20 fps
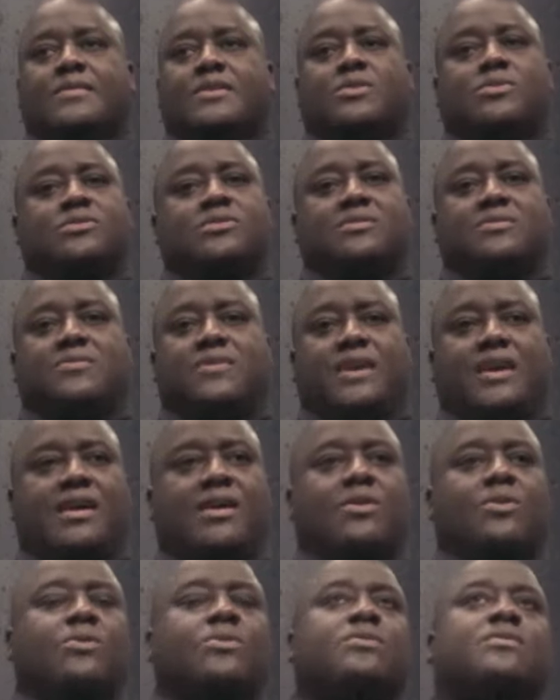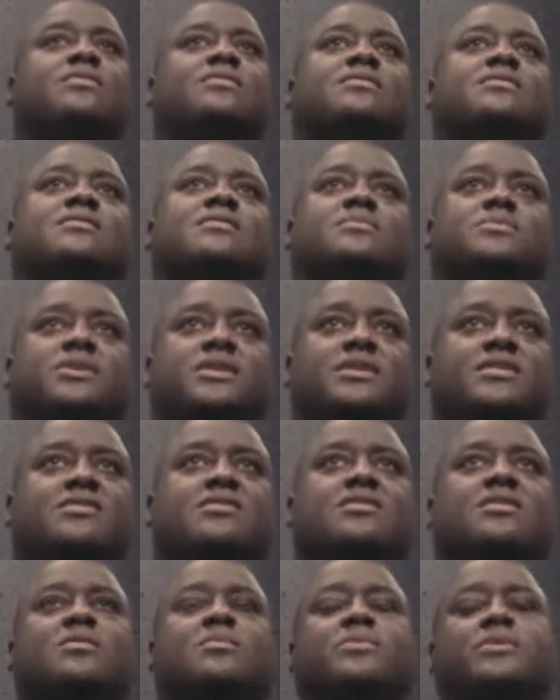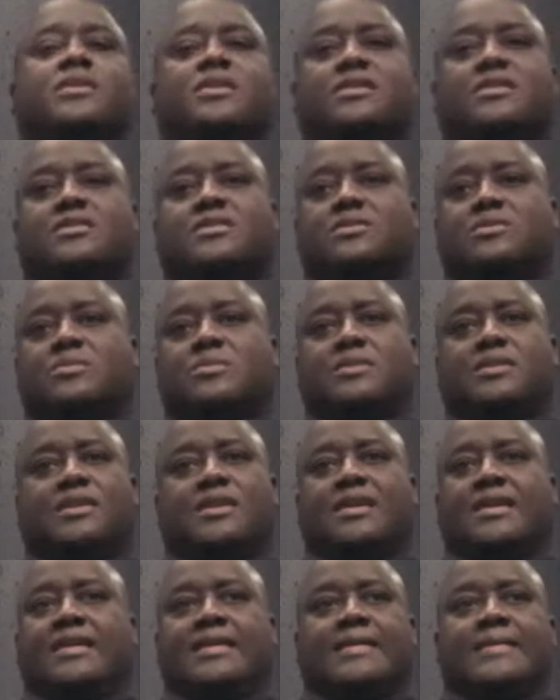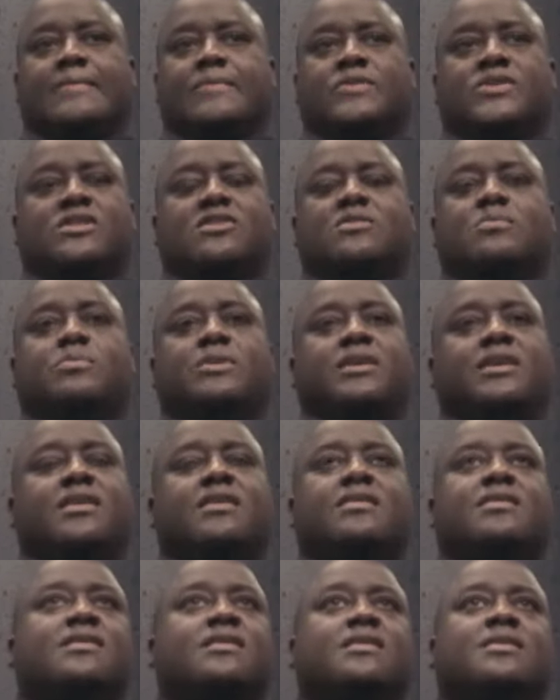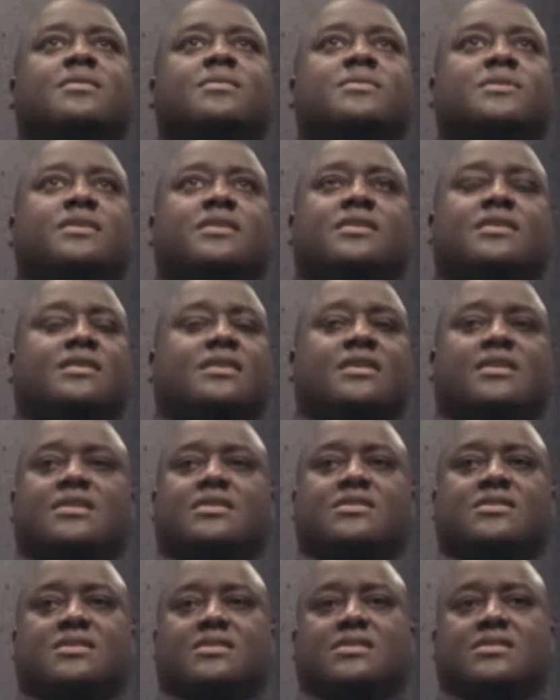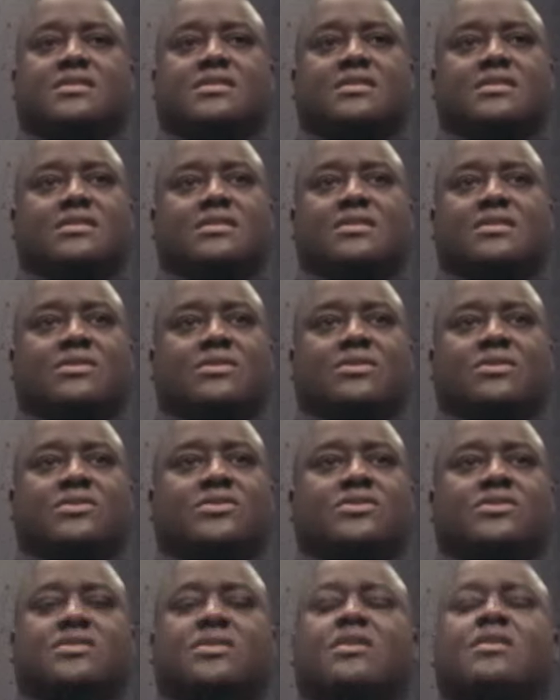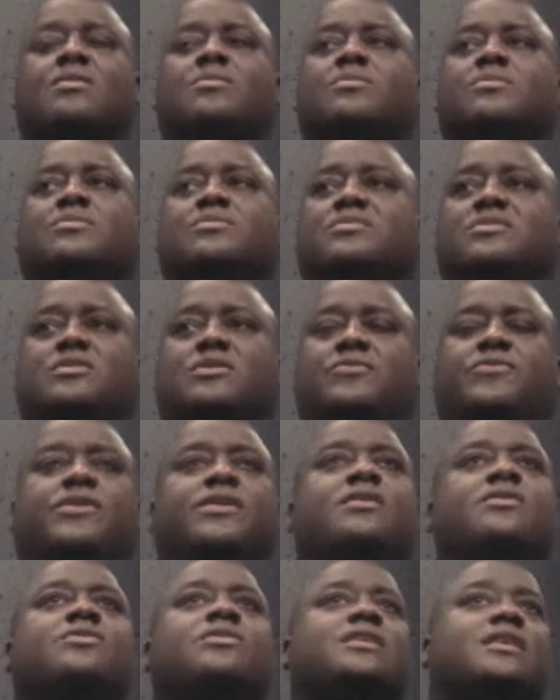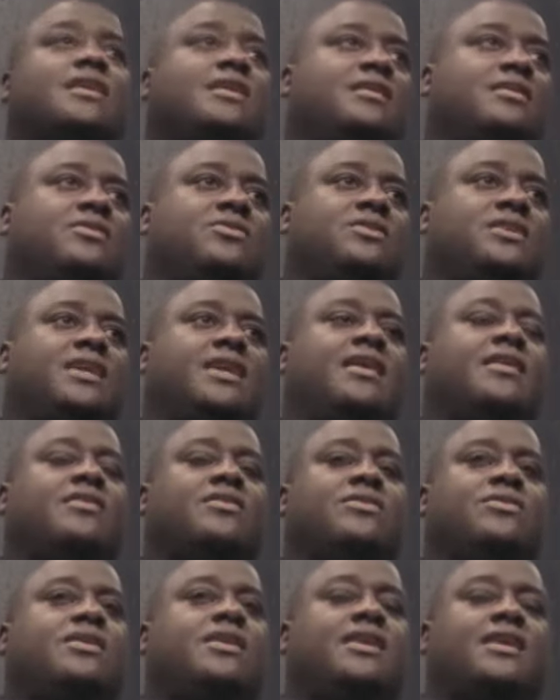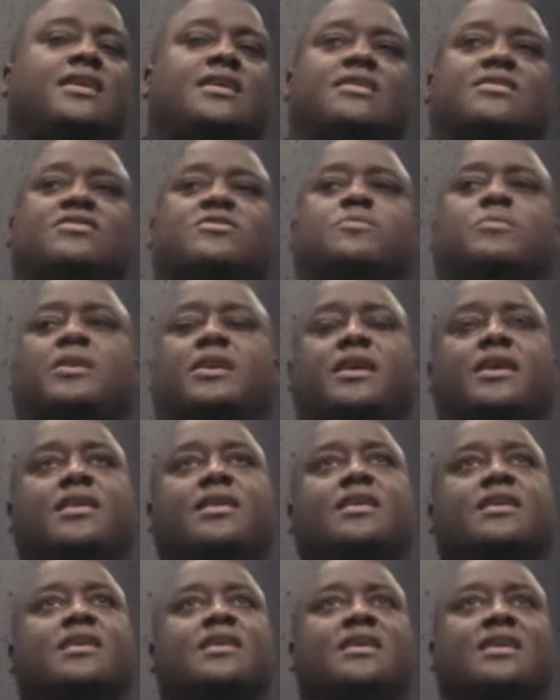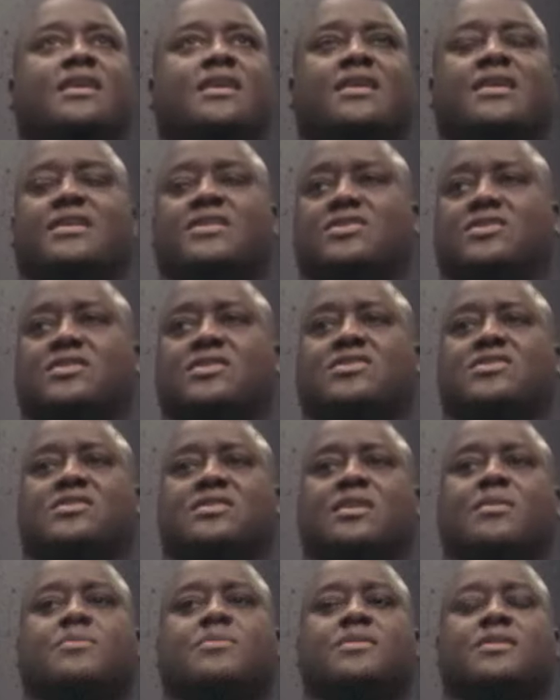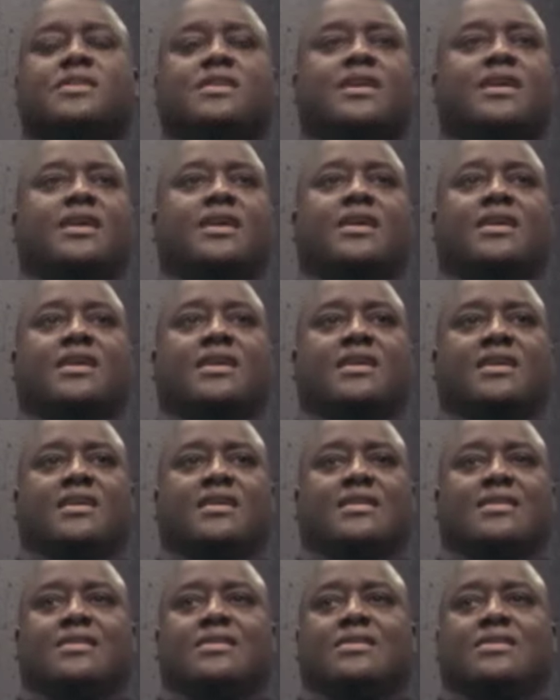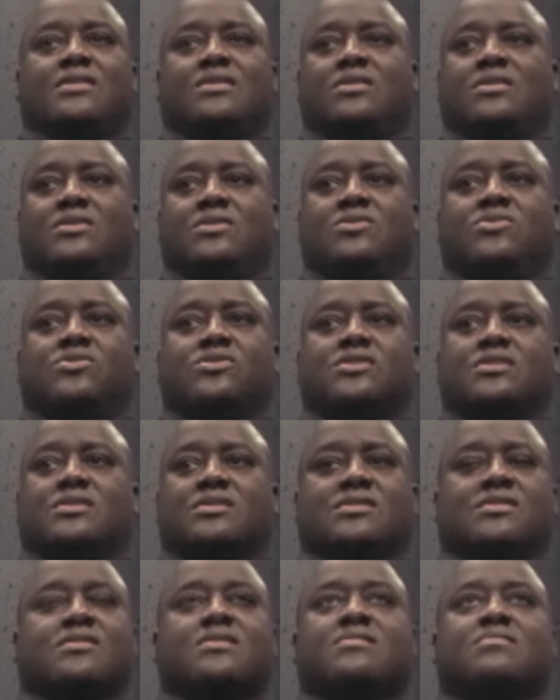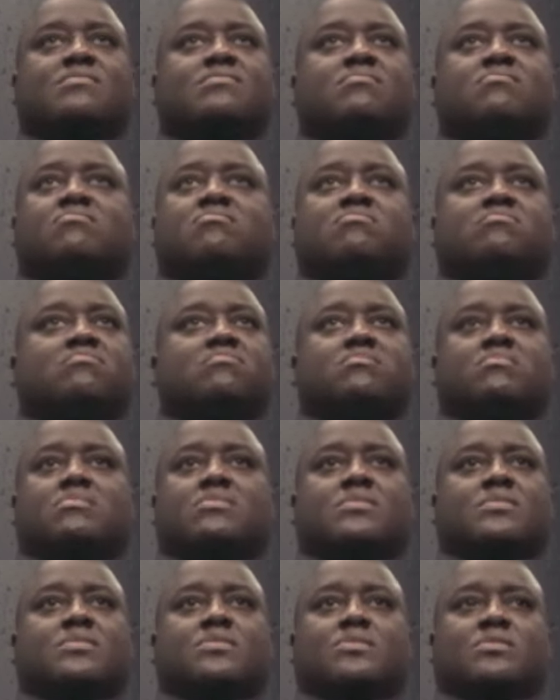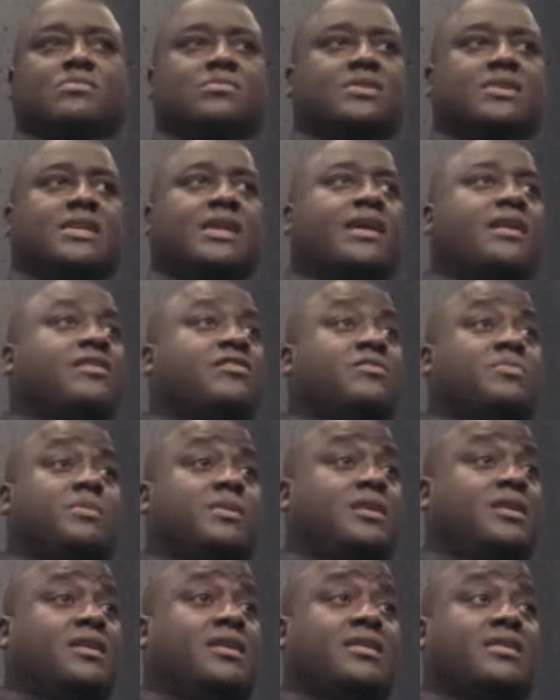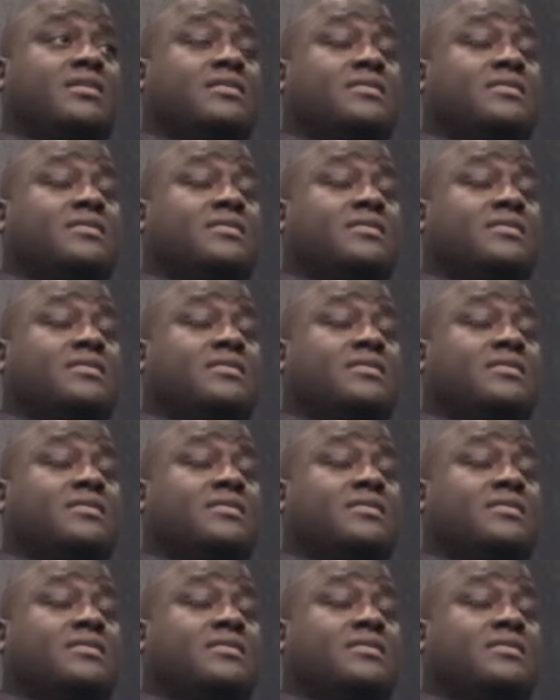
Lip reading: it was the final piece of the puzzle. But just beating them and just, you know, just a feeling you can't explain it. It's just something that you just can't explain.